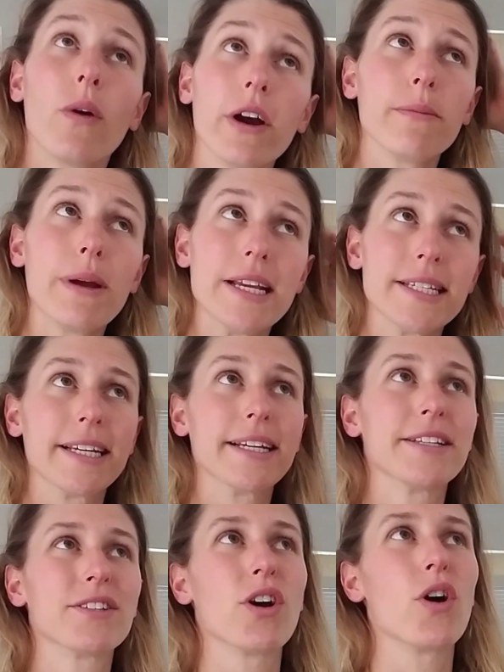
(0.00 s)
quite
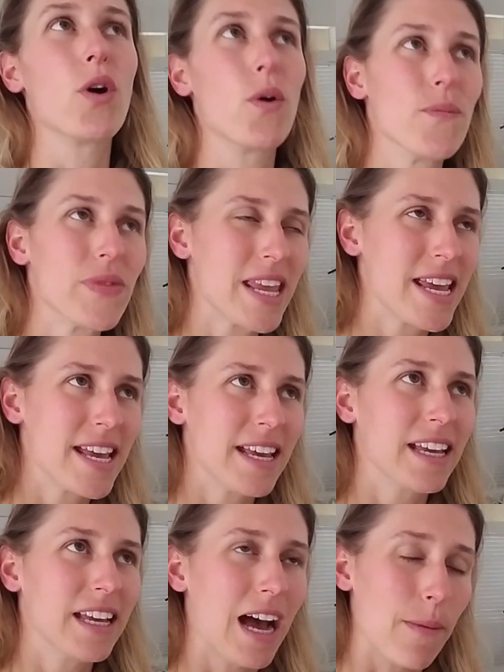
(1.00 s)
amazing. So
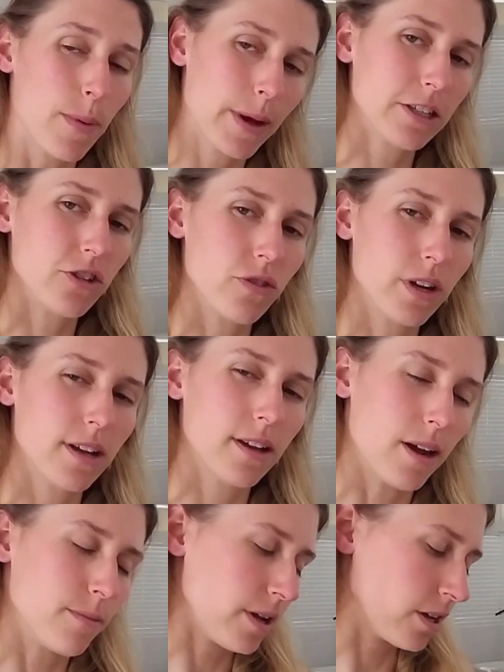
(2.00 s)
I'm about to drink
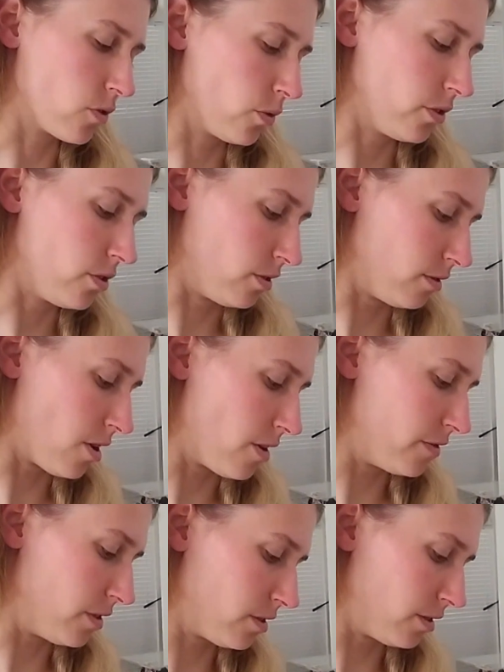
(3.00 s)
it. I'm not going to
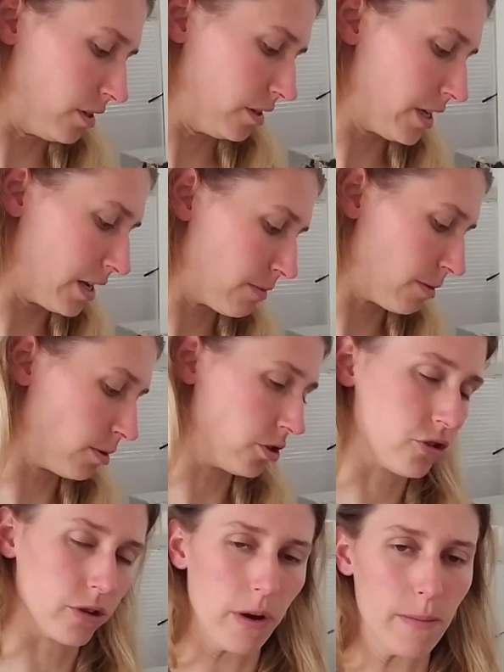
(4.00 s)
obviously take my
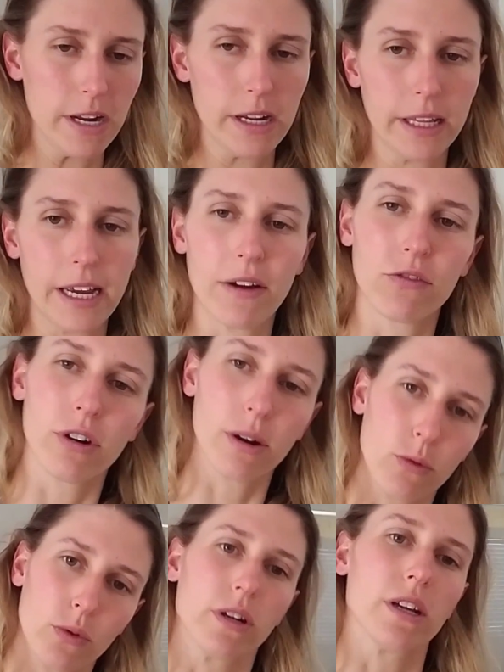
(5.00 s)
blood sugar immediately after it.
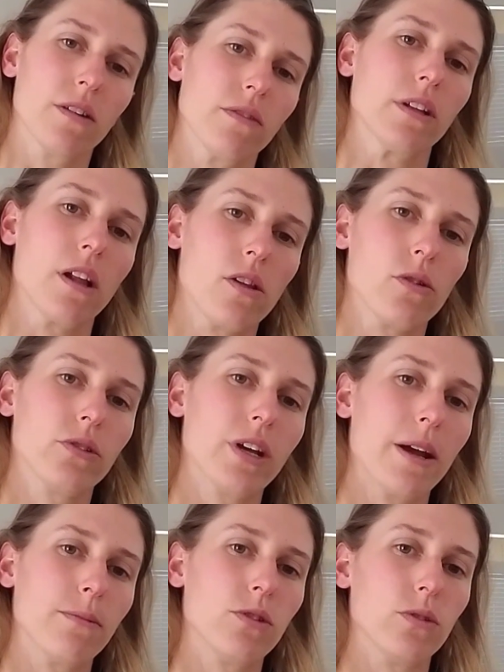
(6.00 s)
I'm going to give it a little
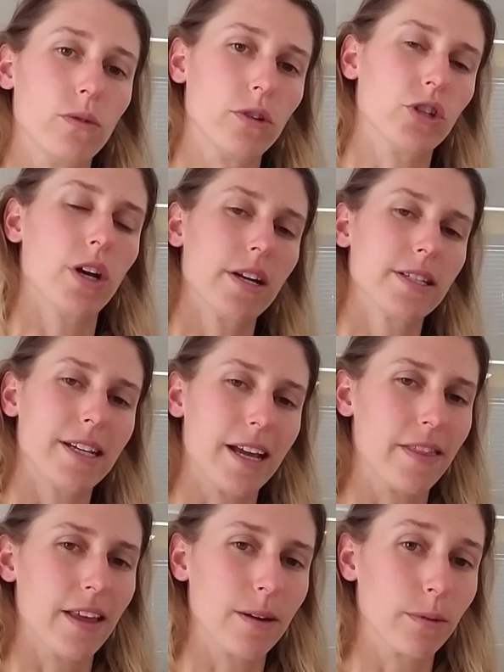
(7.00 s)
time to adjust,
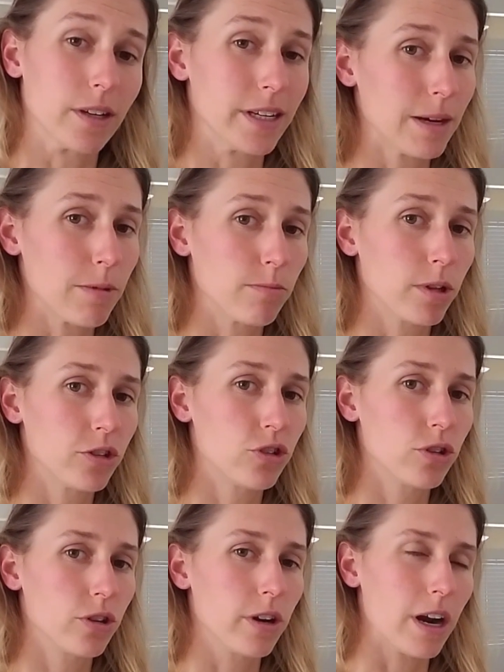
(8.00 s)
and then I'm going to take my blood
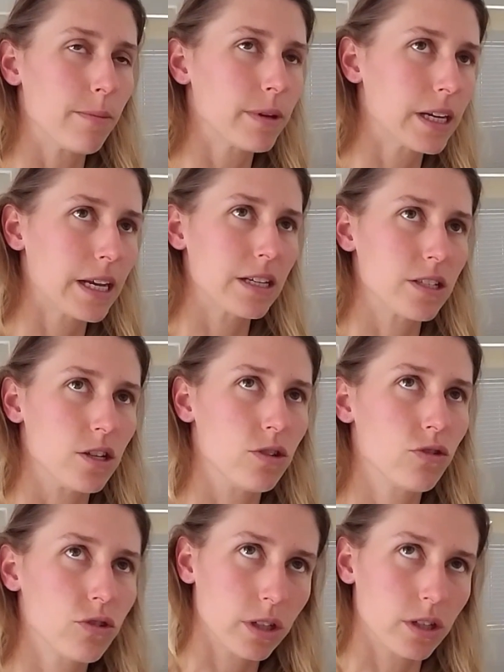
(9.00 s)
sugar, and I'm going to guess it
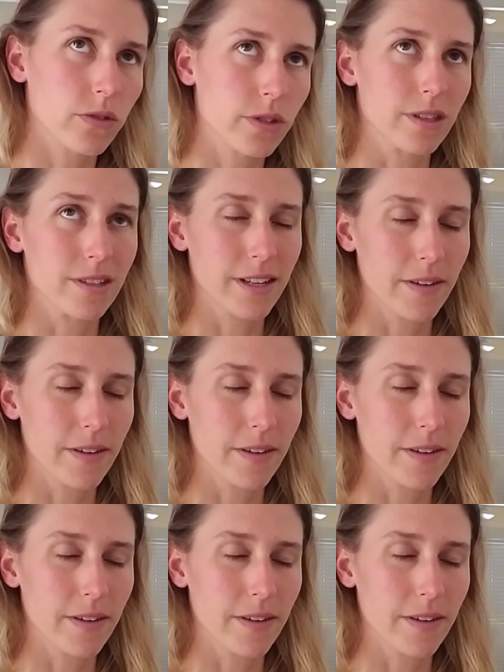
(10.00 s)
usually goes in the